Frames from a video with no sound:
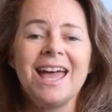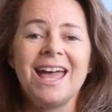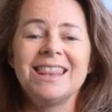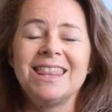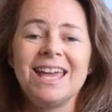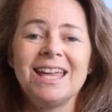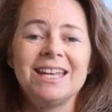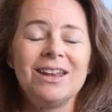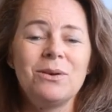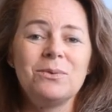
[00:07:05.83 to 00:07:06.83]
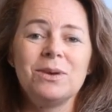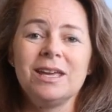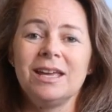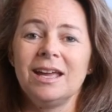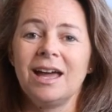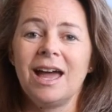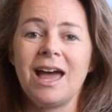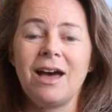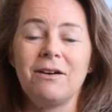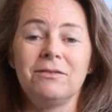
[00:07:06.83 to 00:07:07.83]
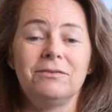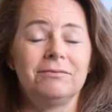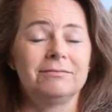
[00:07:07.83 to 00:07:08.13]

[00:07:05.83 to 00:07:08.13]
And then we have